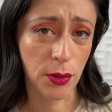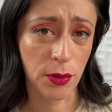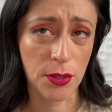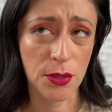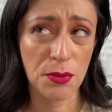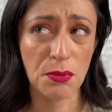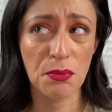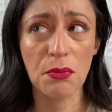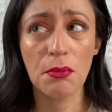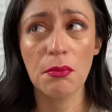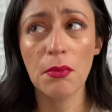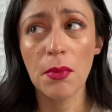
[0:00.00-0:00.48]

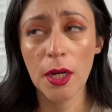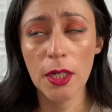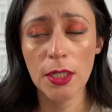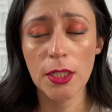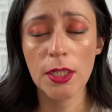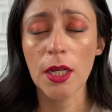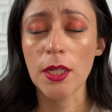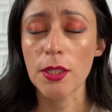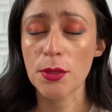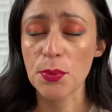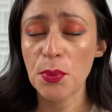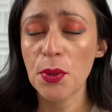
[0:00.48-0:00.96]
As much
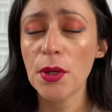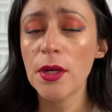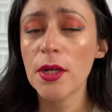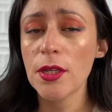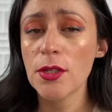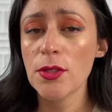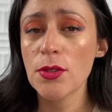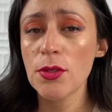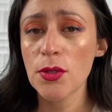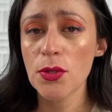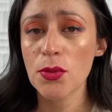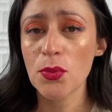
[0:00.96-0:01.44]
as pretty
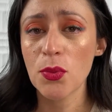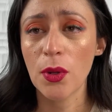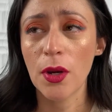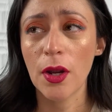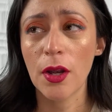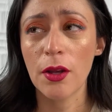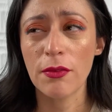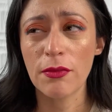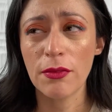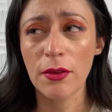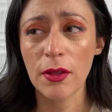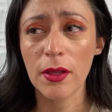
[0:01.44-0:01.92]
as those were,
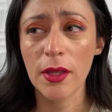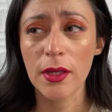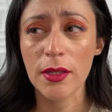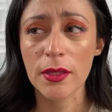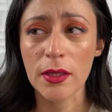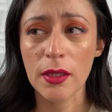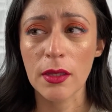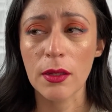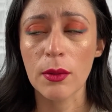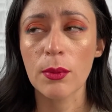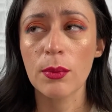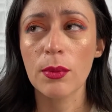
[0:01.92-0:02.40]
I felt
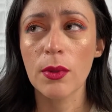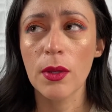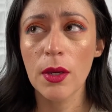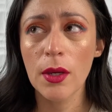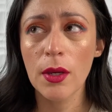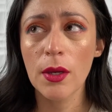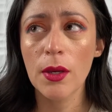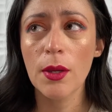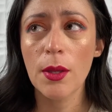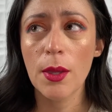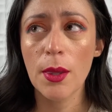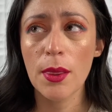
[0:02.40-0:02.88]
like the
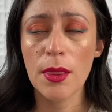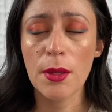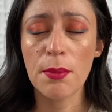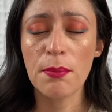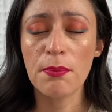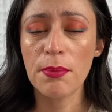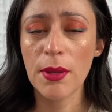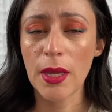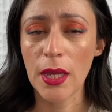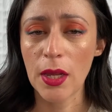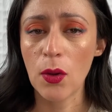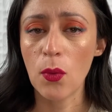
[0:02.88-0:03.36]
the
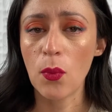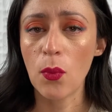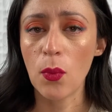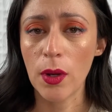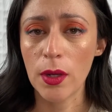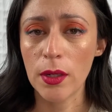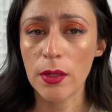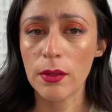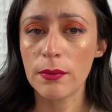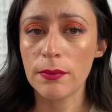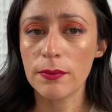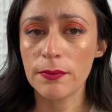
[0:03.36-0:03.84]
pink
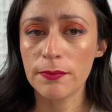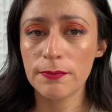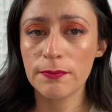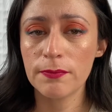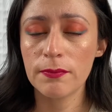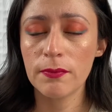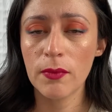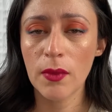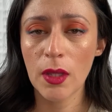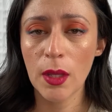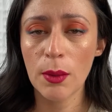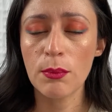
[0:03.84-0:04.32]
one,
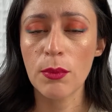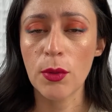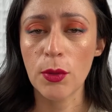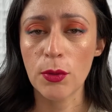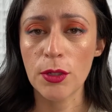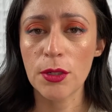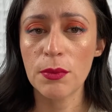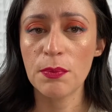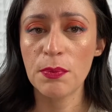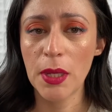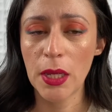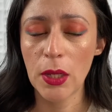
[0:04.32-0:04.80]

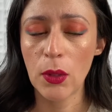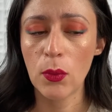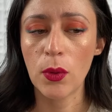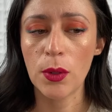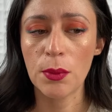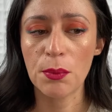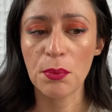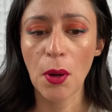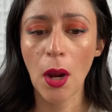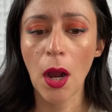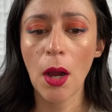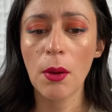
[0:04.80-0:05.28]
muted pink
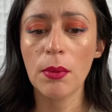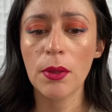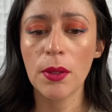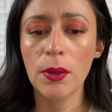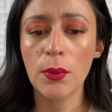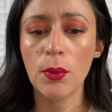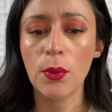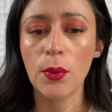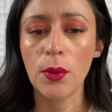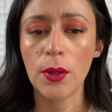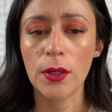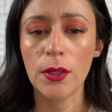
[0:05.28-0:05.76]
one, probably
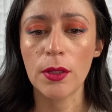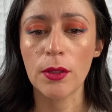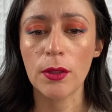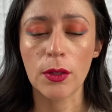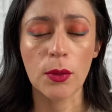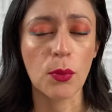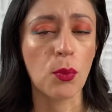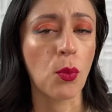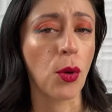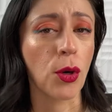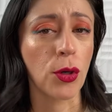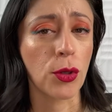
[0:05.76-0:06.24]
would
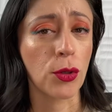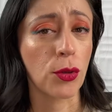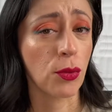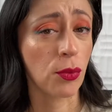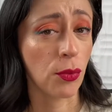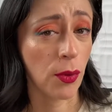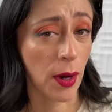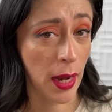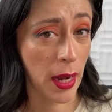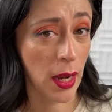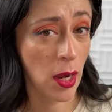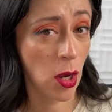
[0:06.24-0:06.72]
look more
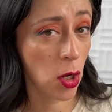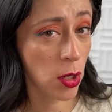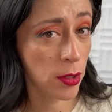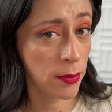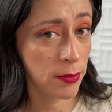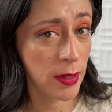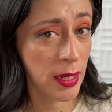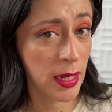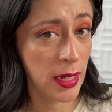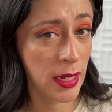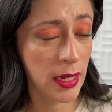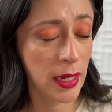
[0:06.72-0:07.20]
gray
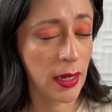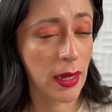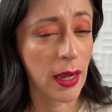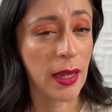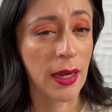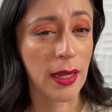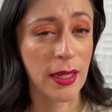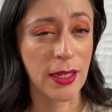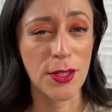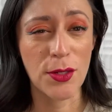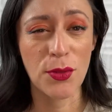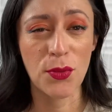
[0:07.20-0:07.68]
on me,
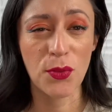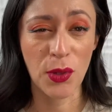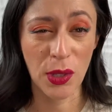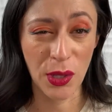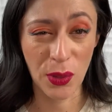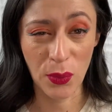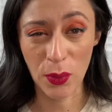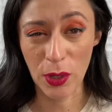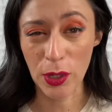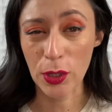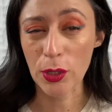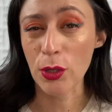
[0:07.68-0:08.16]
and I didn't
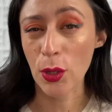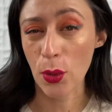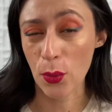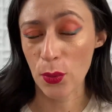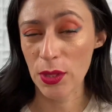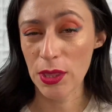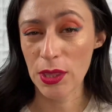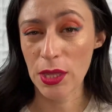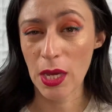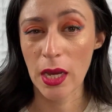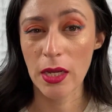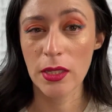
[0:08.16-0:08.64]
really want to go
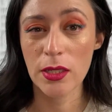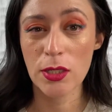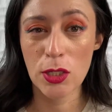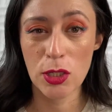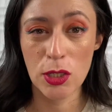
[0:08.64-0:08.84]
with that.